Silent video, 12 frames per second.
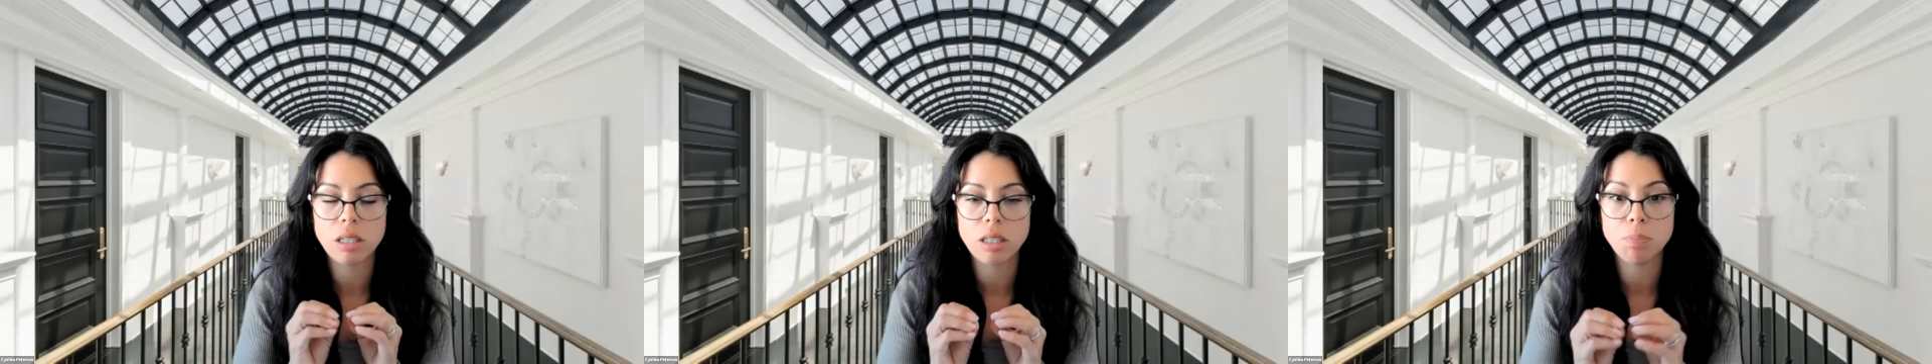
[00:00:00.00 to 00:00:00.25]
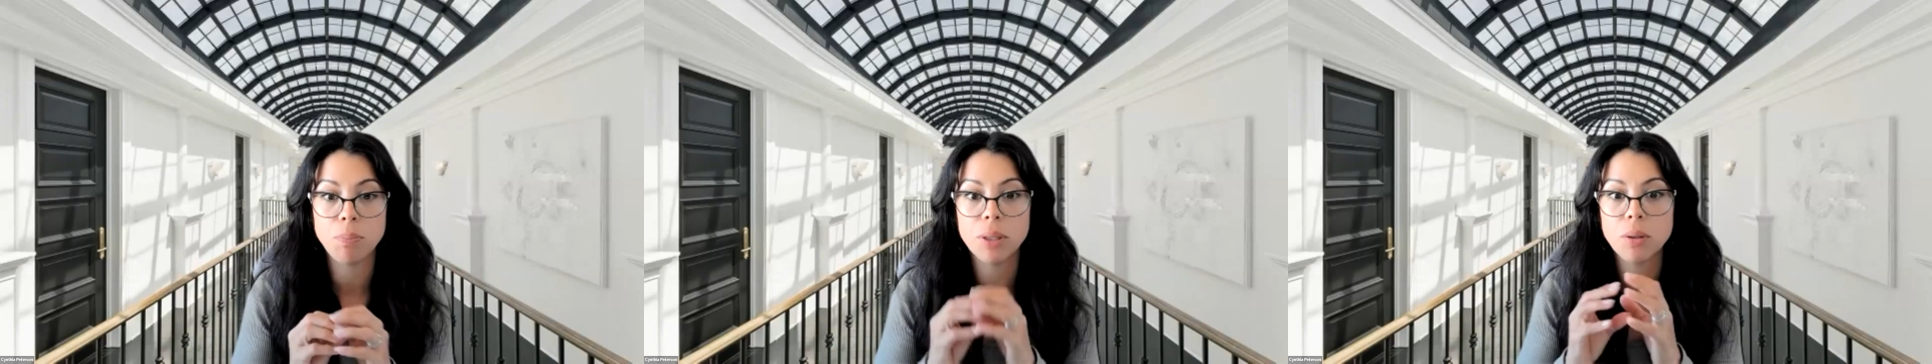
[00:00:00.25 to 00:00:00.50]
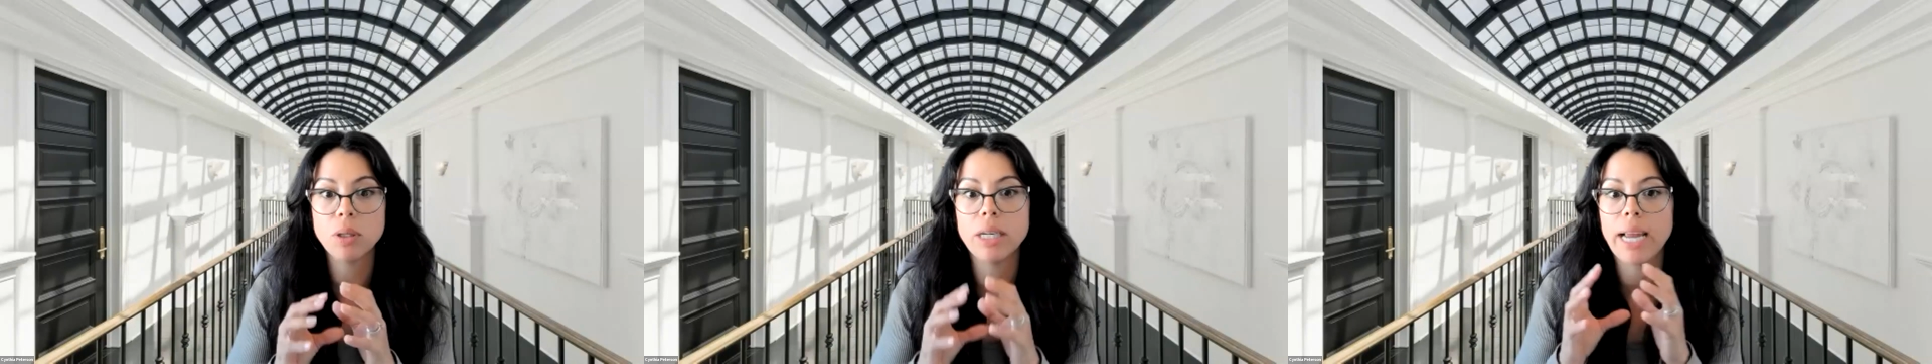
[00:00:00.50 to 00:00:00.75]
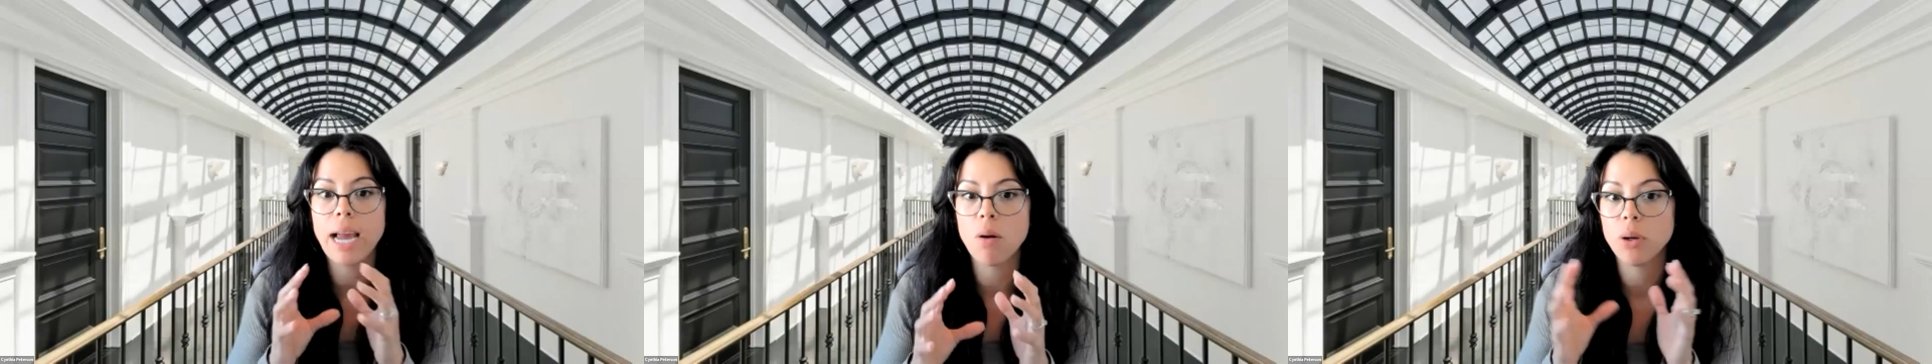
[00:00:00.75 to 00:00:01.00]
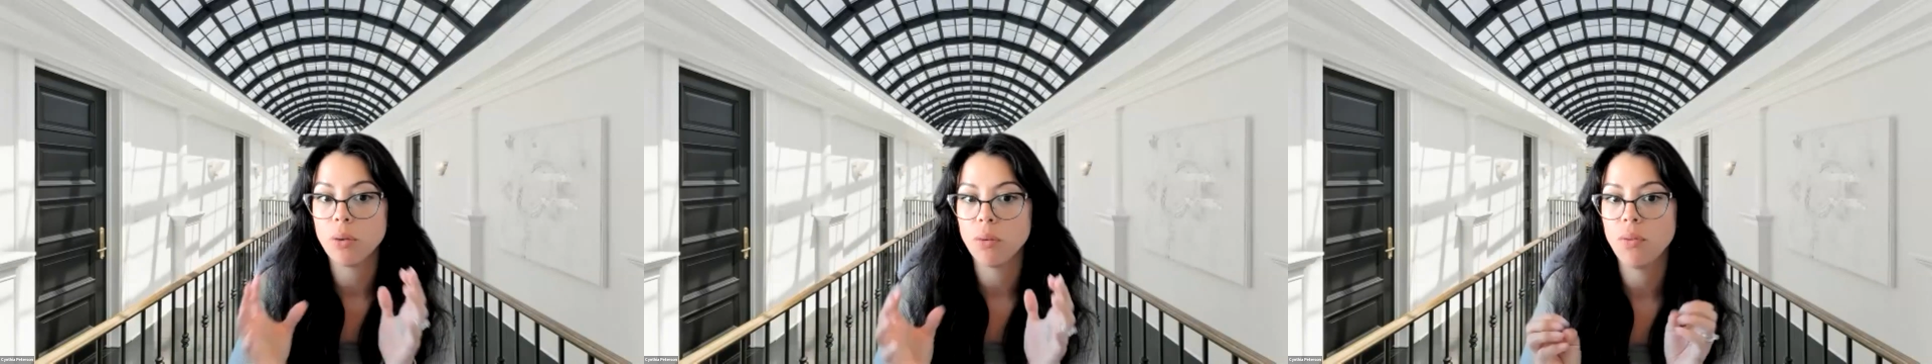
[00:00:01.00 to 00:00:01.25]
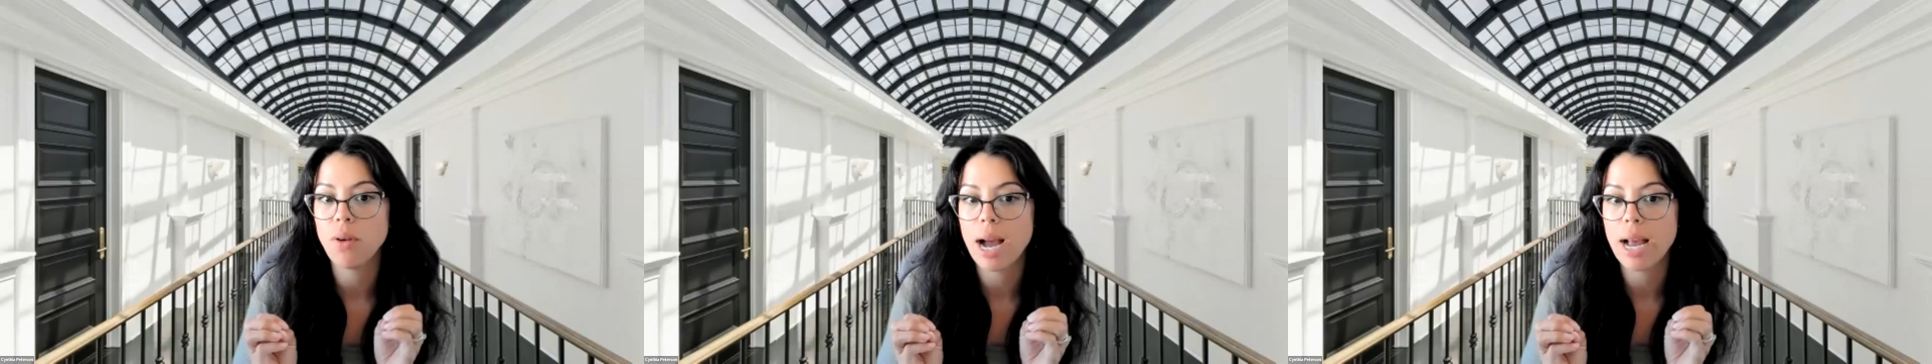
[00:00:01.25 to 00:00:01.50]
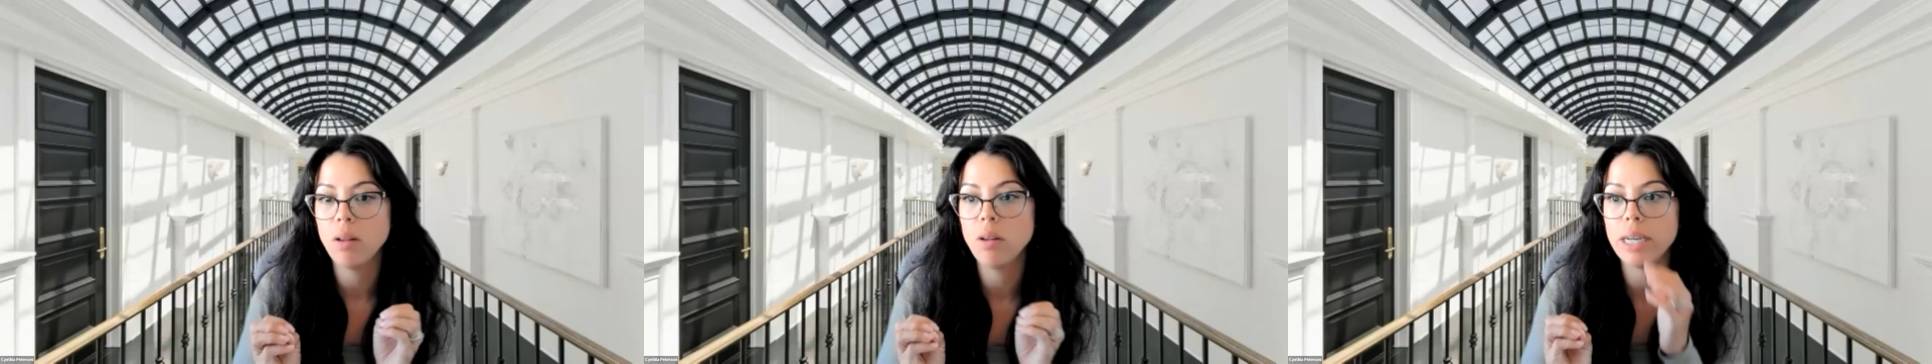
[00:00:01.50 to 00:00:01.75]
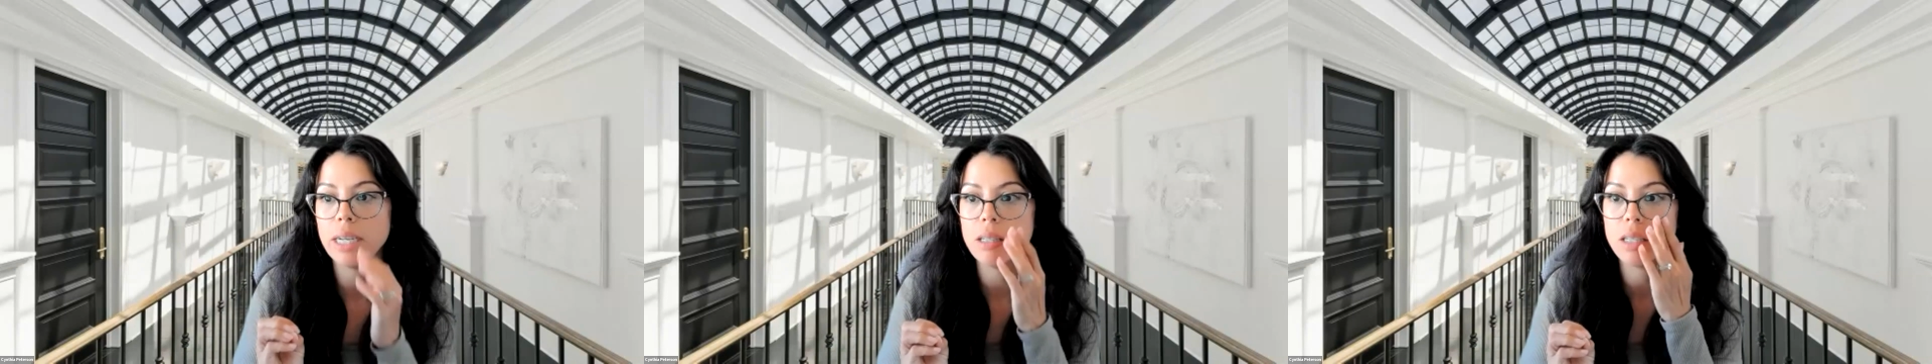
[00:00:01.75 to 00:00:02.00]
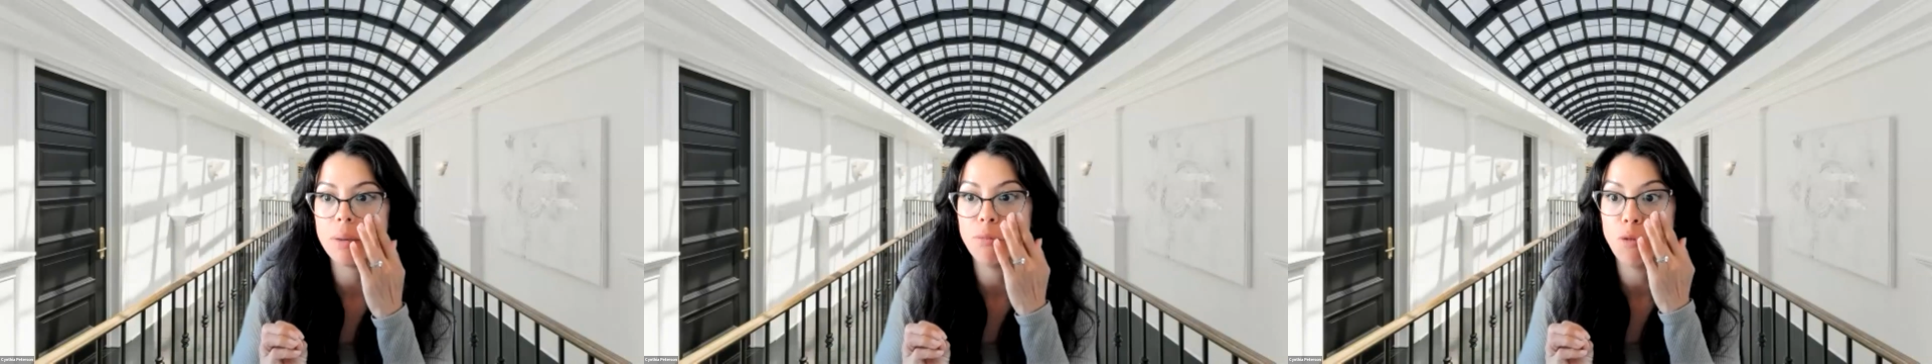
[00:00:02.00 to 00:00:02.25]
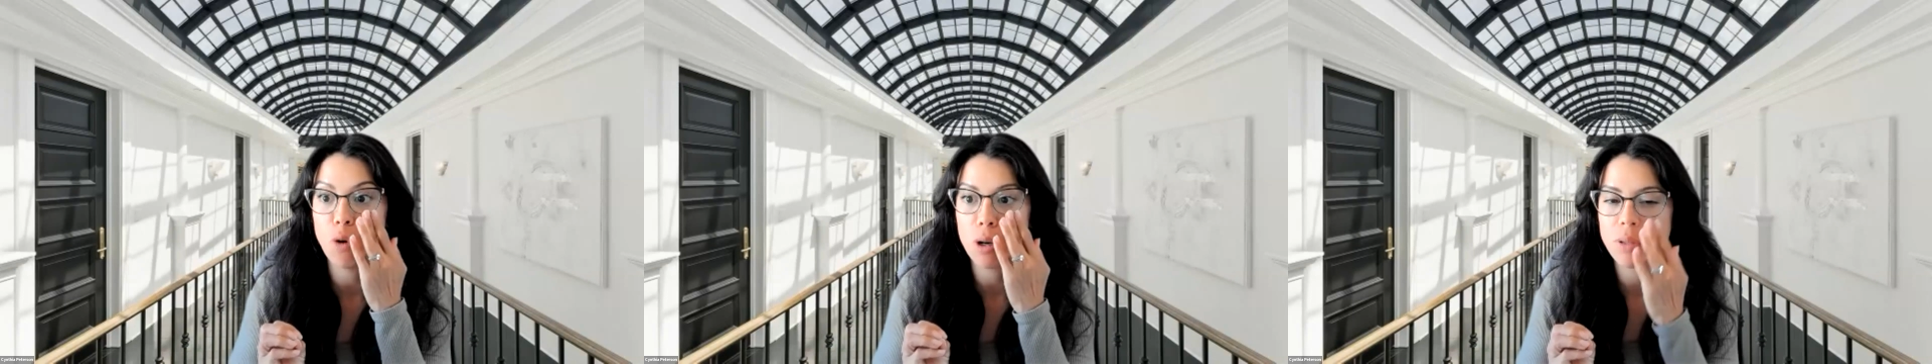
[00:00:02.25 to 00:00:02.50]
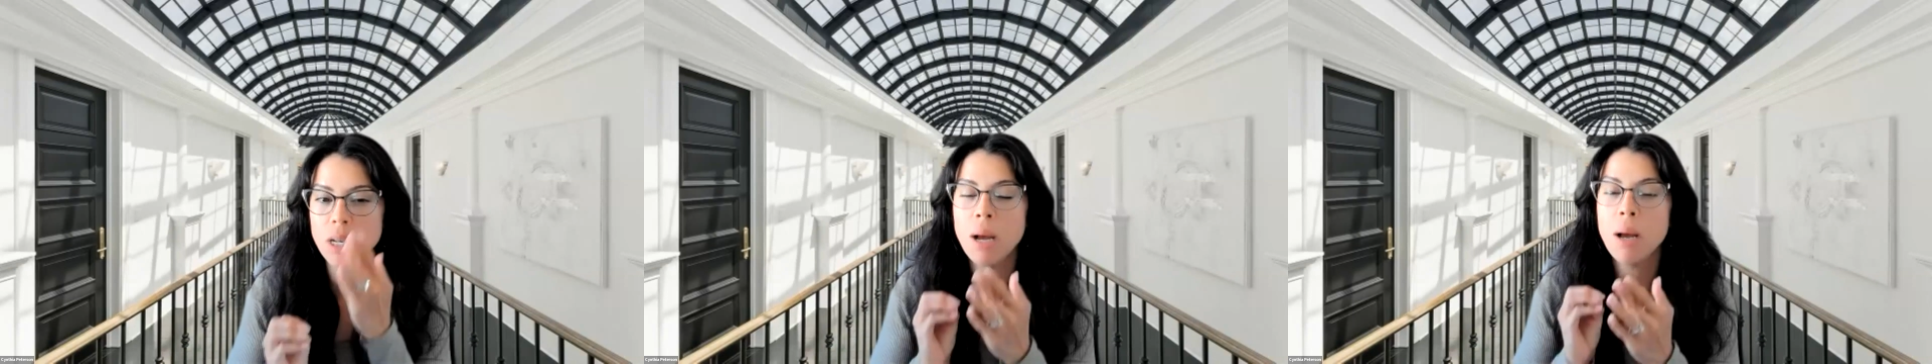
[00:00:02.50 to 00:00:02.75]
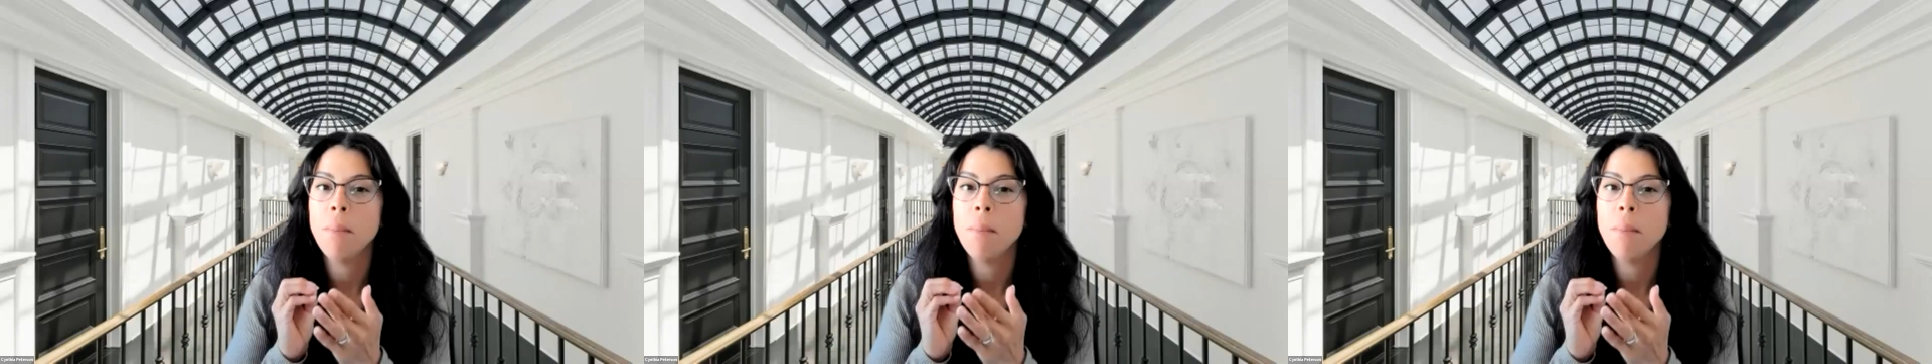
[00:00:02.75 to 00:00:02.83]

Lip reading: it's building out your file in Zipforms.